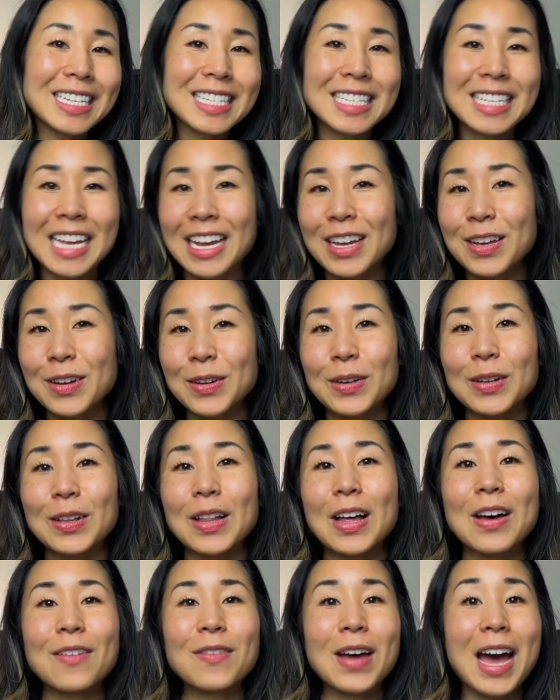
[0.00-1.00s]
cycle
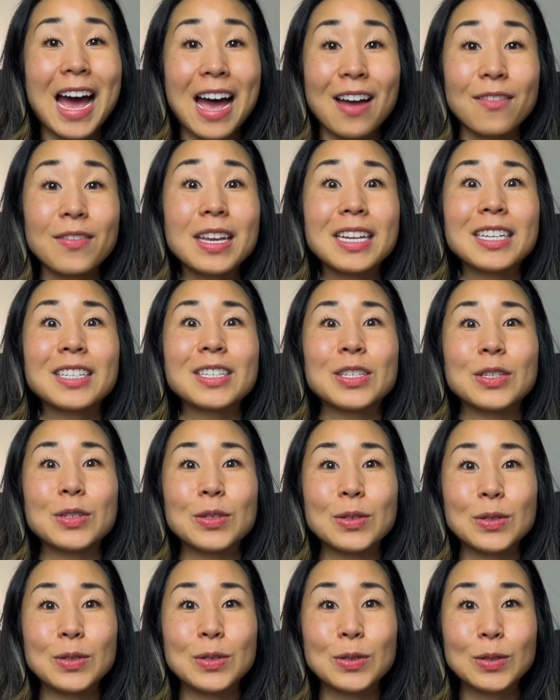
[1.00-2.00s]
of having
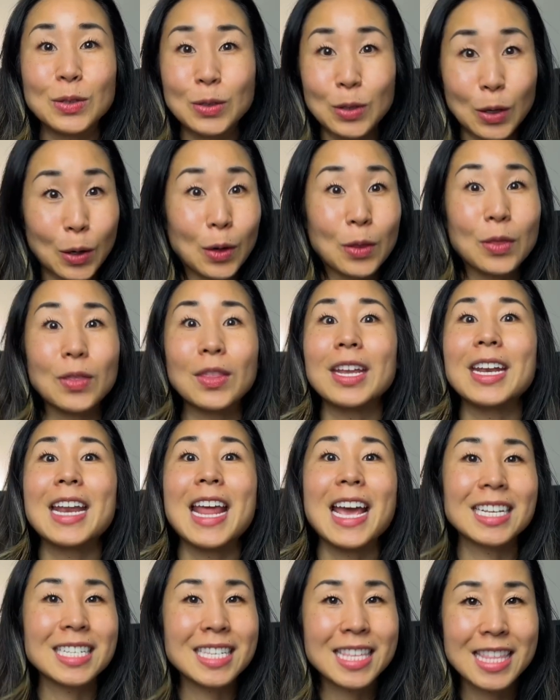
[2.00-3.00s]
to learn the
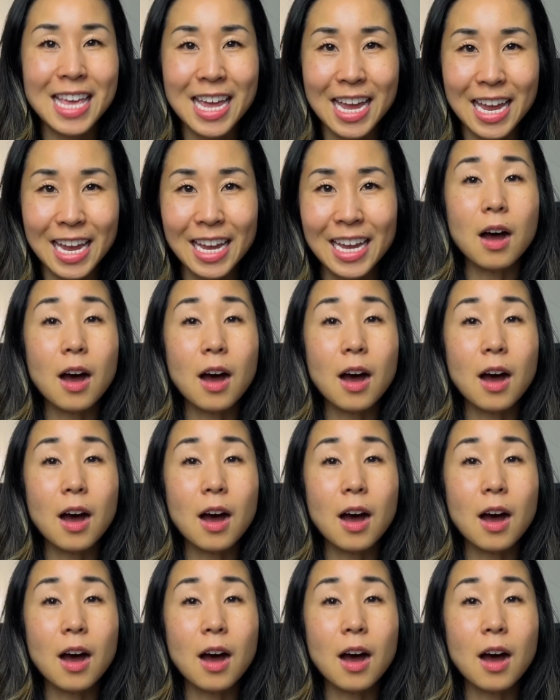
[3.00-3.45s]
next thing.